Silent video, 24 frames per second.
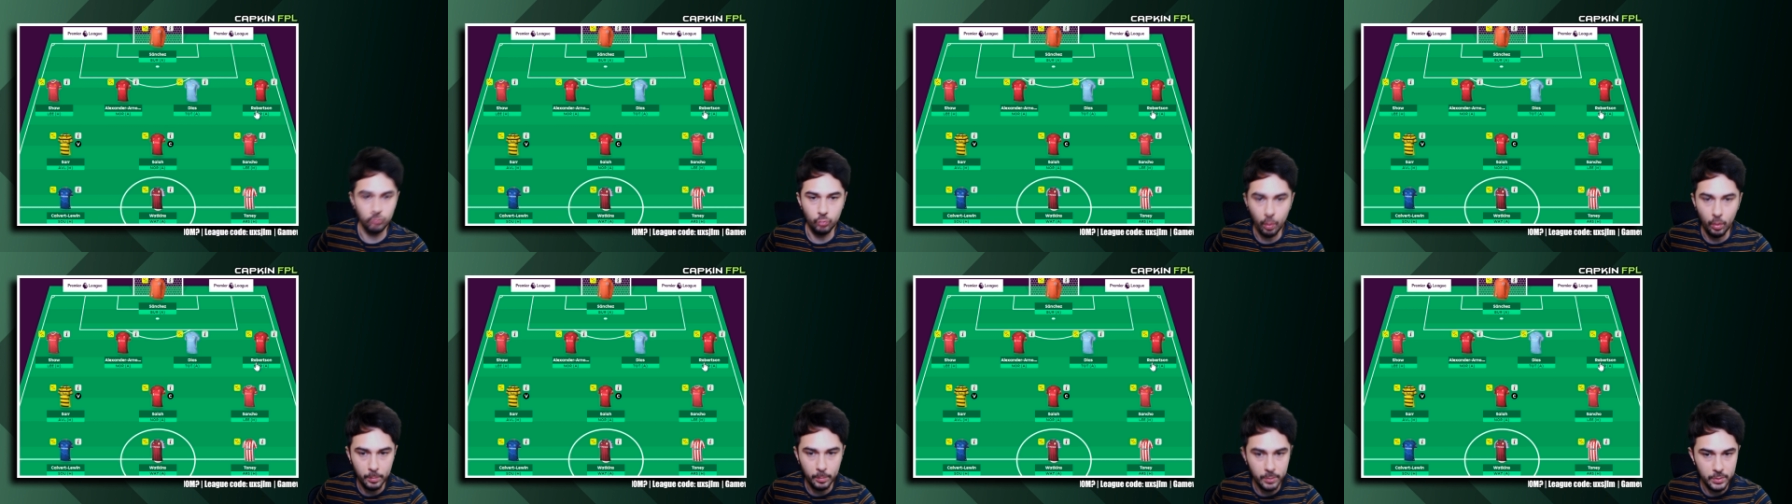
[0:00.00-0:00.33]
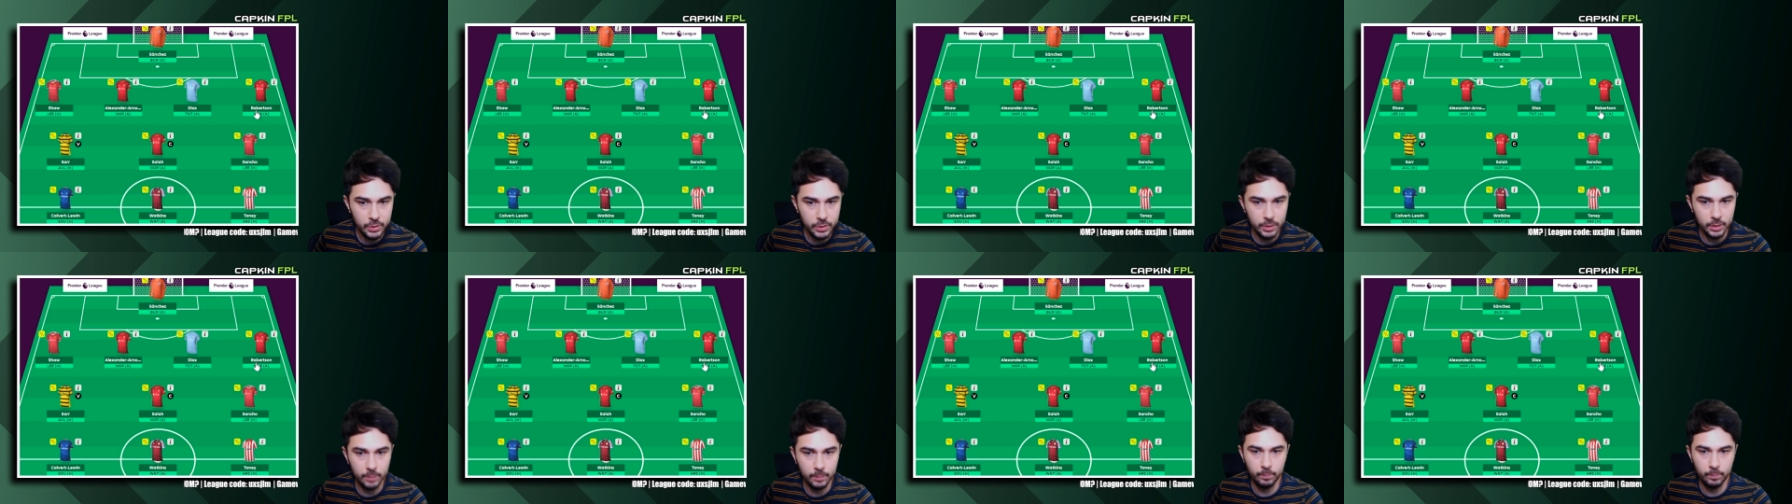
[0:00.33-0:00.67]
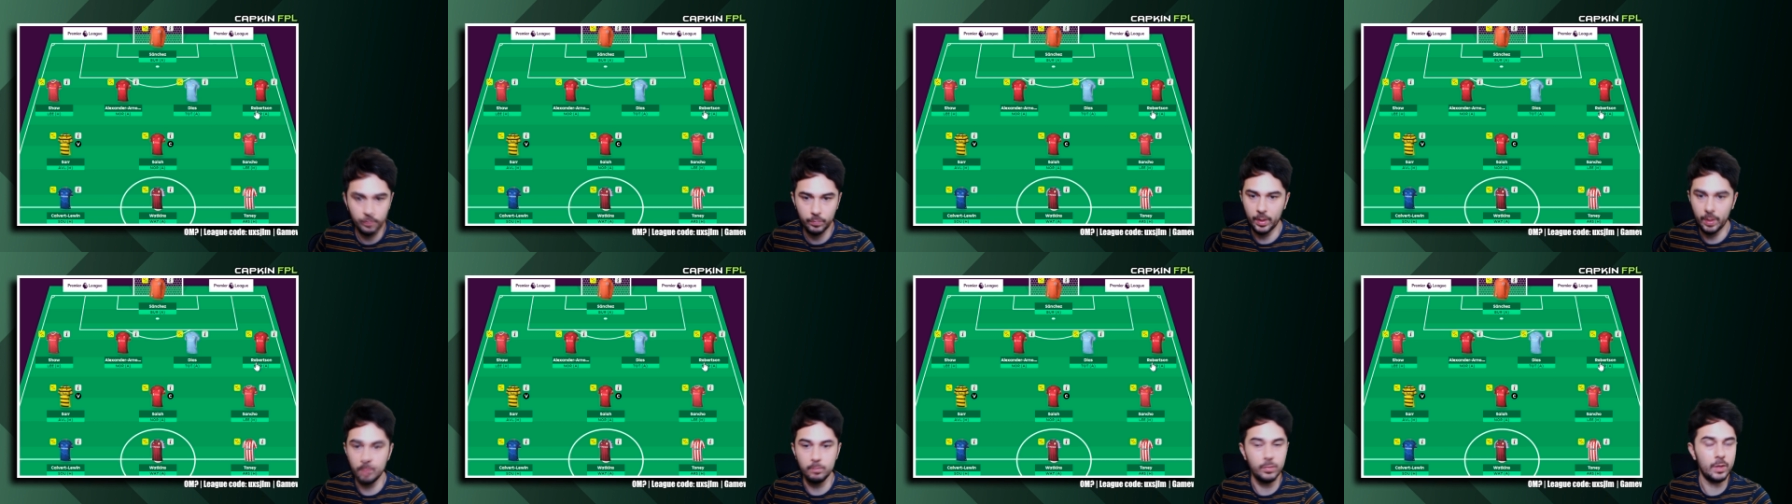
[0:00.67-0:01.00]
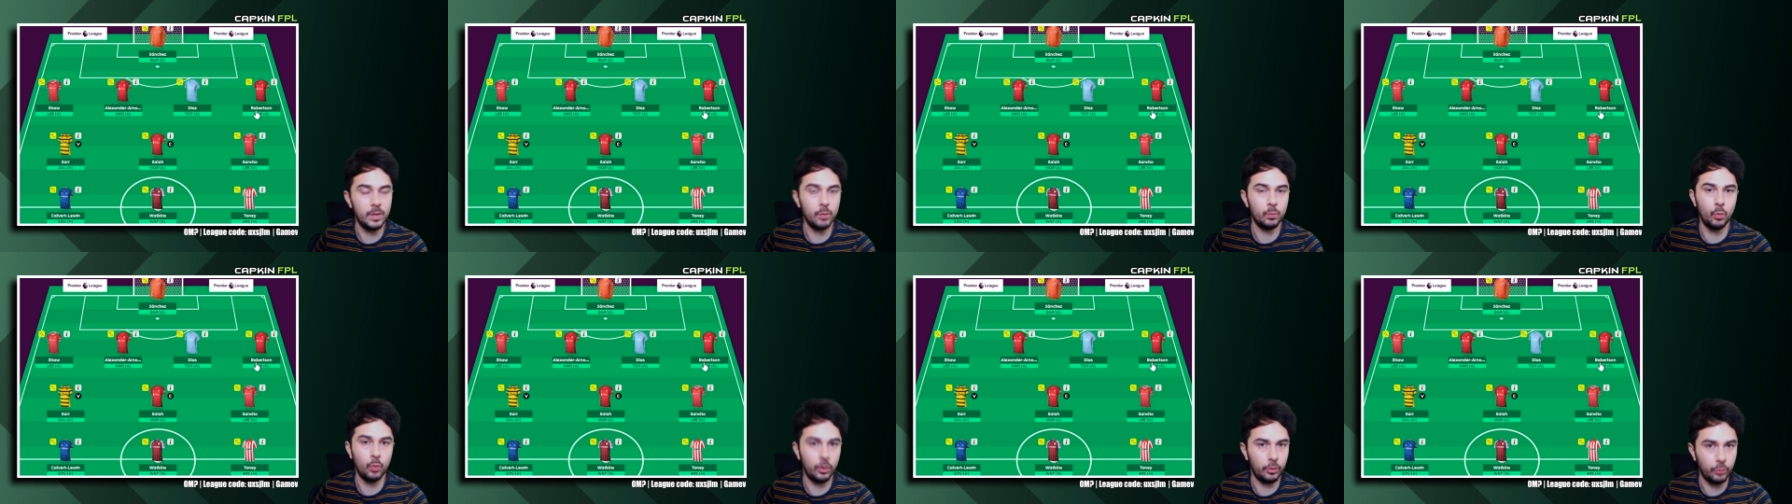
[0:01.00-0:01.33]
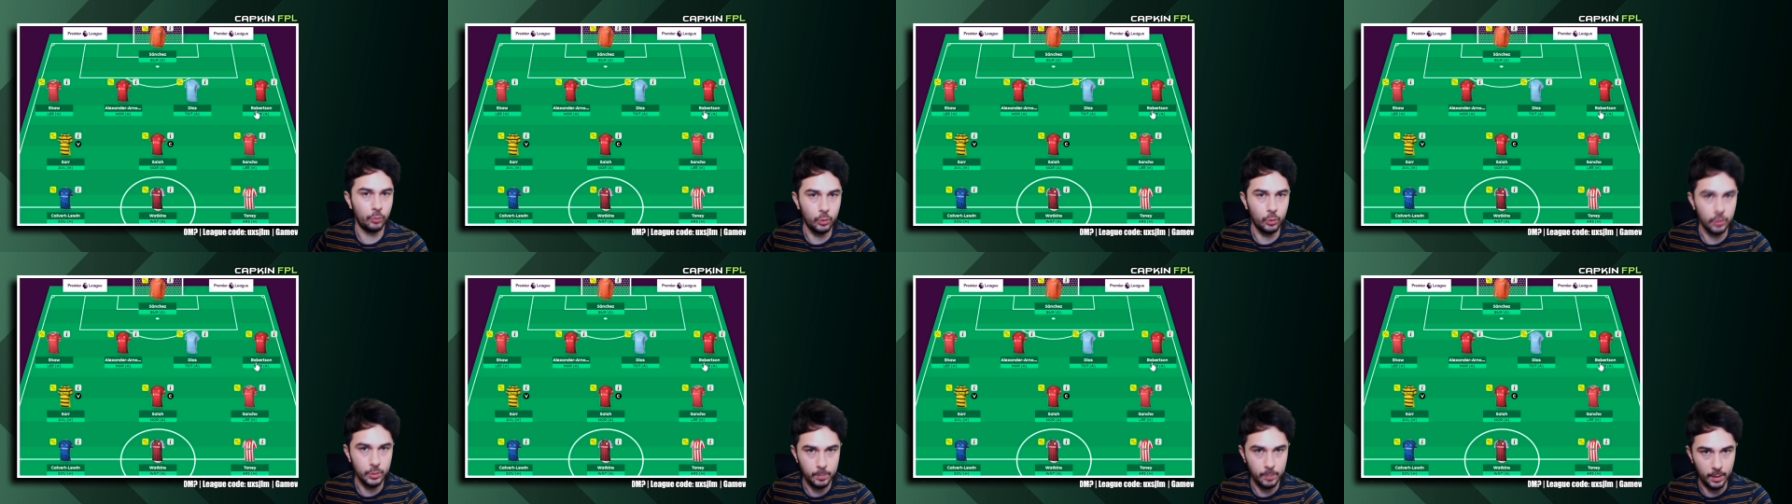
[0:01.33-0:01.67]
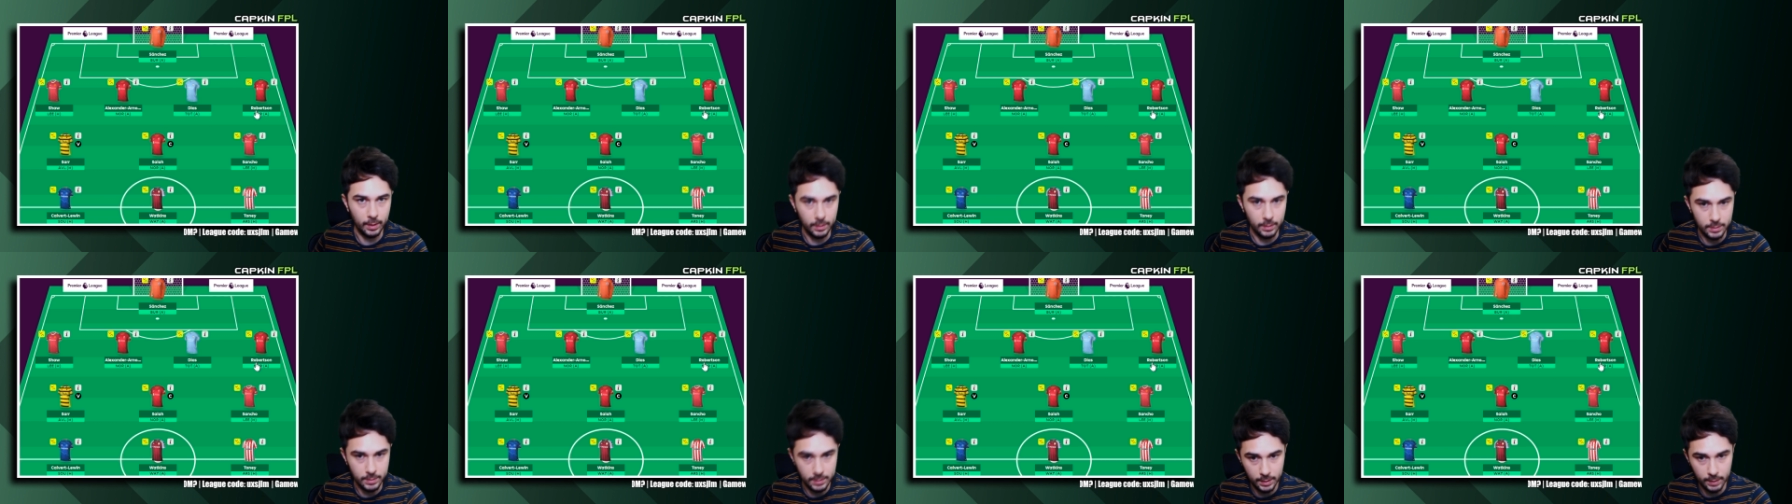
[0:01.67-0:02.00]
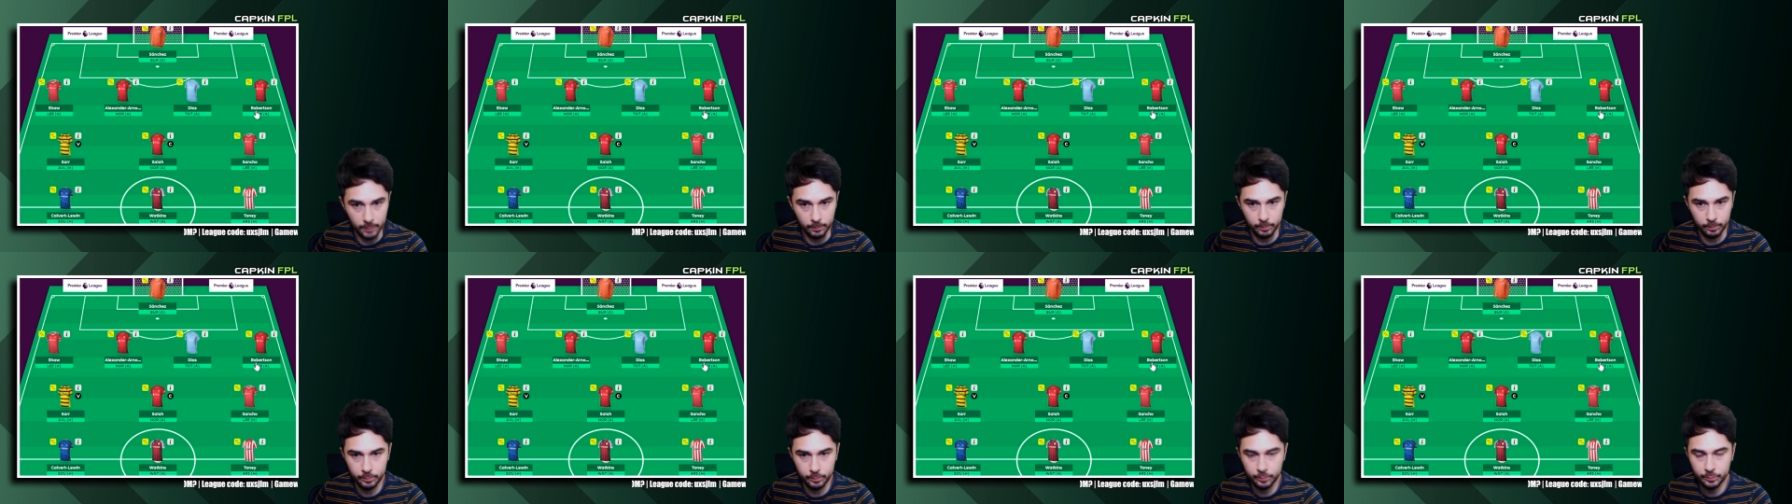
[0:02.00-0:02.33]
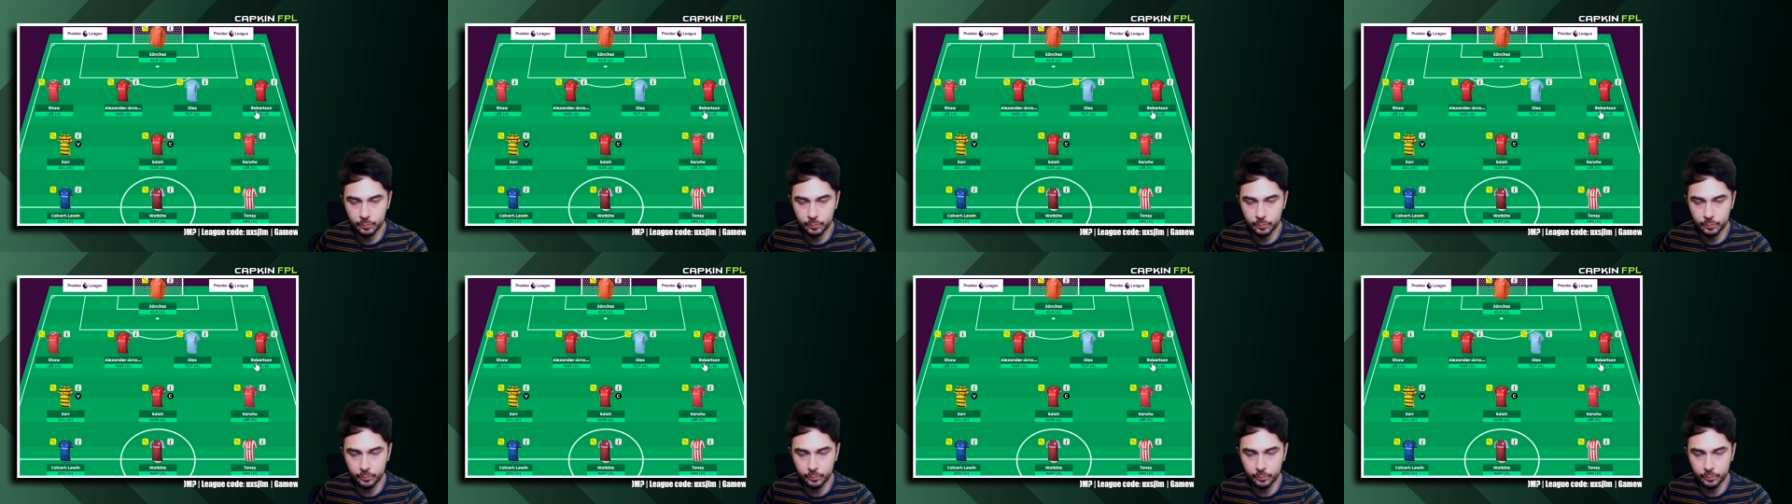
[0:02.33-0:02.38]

Robertson and bring one of those players in.